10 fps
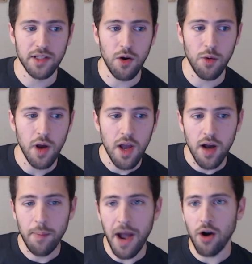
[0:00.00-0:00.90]
So
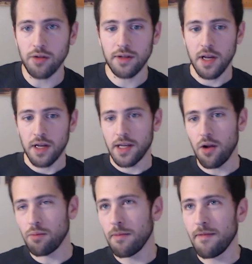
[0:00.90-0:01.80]
about,
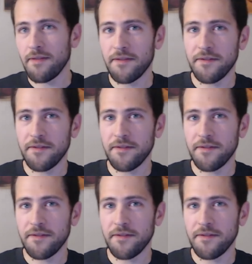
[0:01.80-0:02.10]
you know,